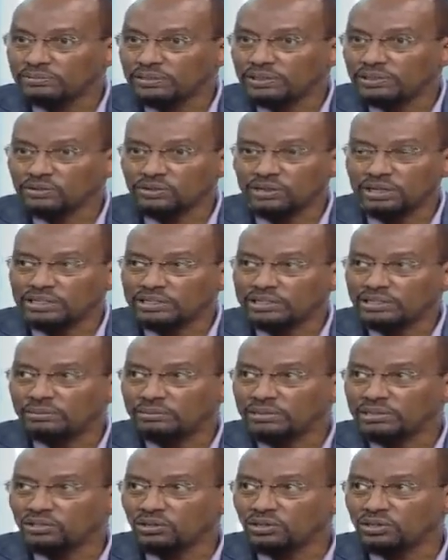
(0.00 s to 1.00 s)
to cut
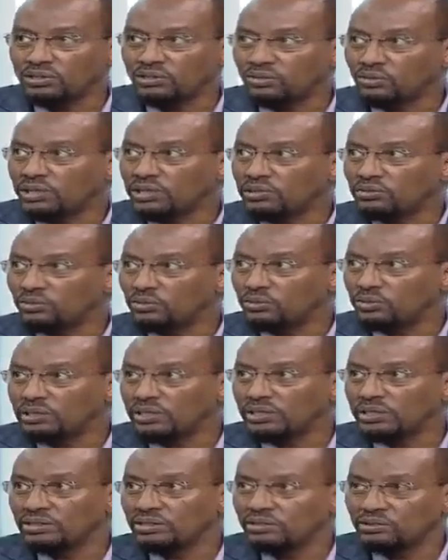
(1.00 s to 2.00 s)
metal and to cut wood
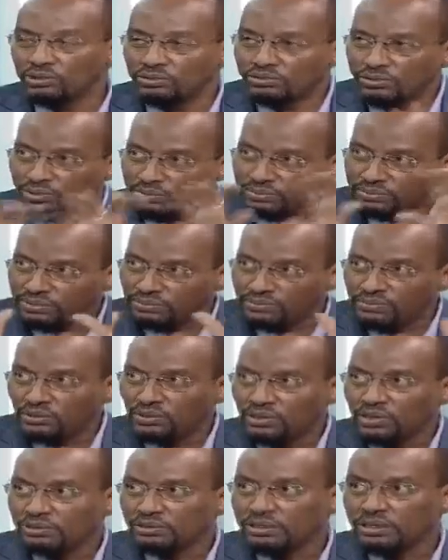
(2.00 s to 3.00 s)
and to develop
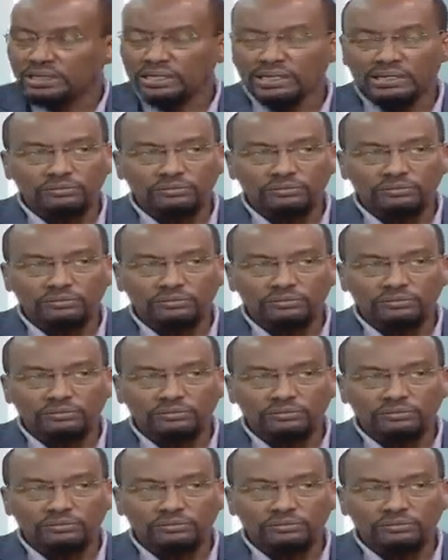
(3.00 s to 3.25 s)
all the.